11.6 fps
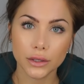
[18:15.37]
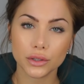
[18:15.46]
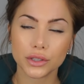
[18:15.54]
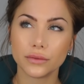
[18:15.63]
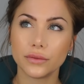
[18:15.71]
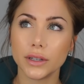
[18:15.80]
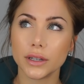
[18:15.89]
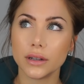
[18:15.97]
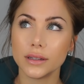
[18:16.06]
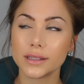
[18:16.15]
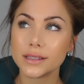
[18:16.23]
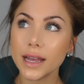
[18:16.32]
You should
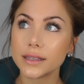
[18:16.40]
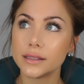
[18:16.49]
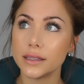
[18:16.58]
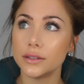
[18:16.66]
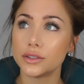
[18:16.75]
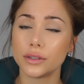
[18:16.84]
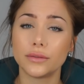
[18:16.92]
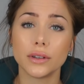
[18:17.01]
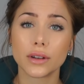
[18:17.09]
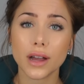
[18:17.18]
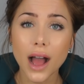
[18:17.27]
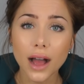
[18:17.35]
feel sexy, you should
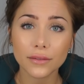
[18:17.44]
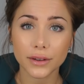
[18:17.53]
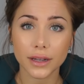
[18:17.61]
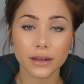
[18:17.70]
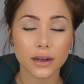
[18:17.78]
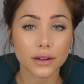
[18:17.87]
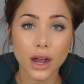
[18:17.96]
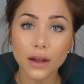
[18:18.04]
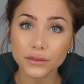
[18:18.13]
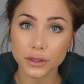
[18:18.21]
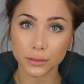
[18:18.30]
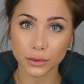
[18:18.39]
feel confident and
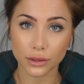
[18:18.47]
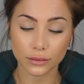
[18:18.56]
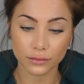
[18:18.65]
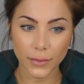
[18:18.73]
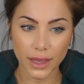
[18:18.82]
comfortable,